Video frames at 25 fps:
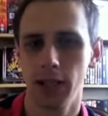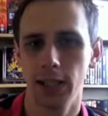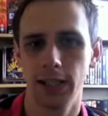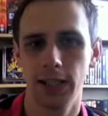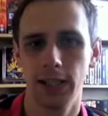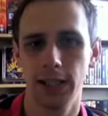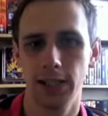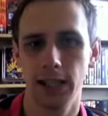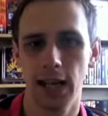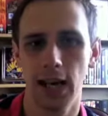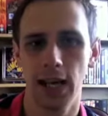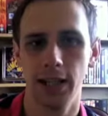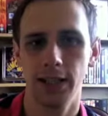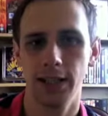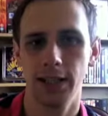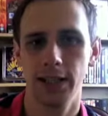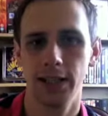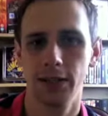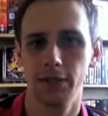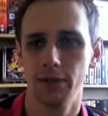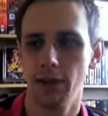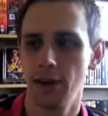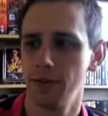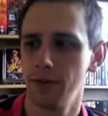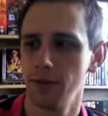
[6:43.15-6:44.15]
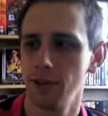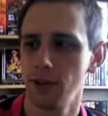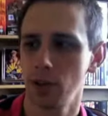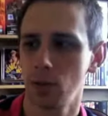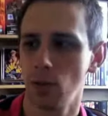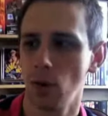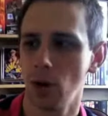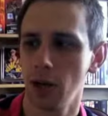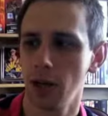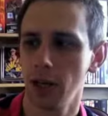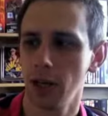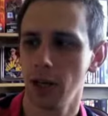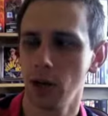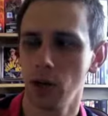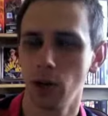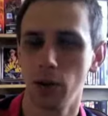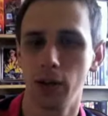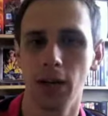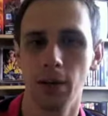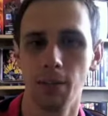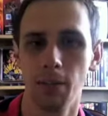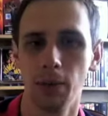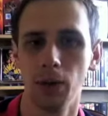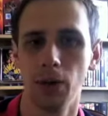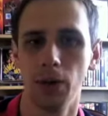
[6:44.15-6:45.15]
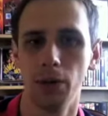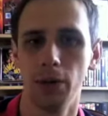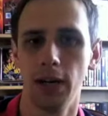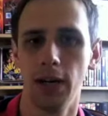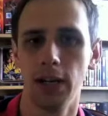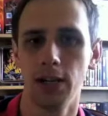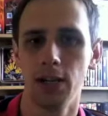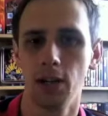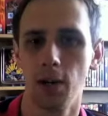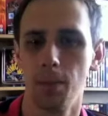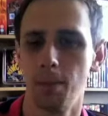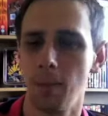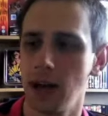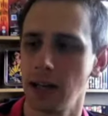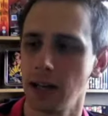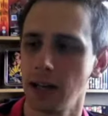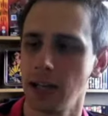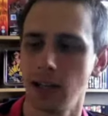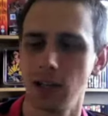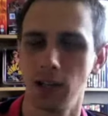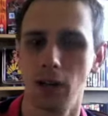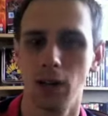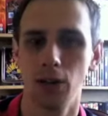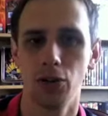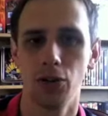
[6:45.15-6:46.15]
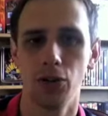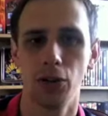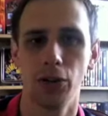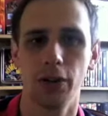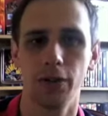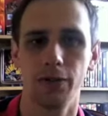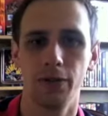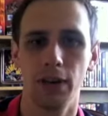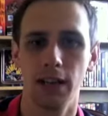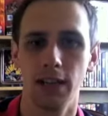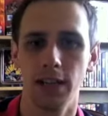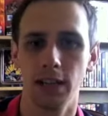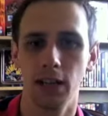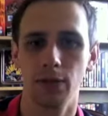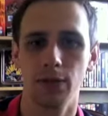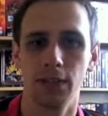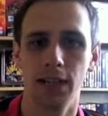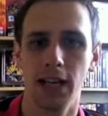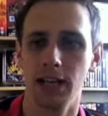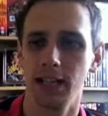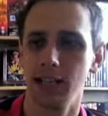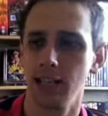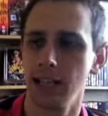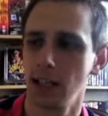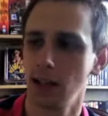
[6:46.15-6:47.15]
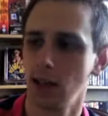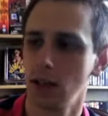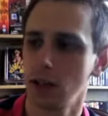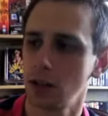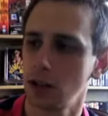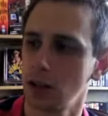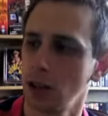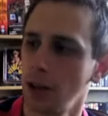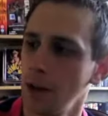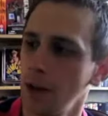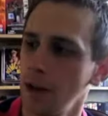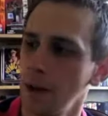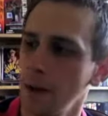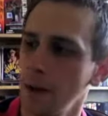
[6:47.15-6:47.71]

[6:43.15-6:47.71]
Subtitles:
This is that. This is a reference quality looking Blu-ray. So bang this on, show your friends how sexy it looks.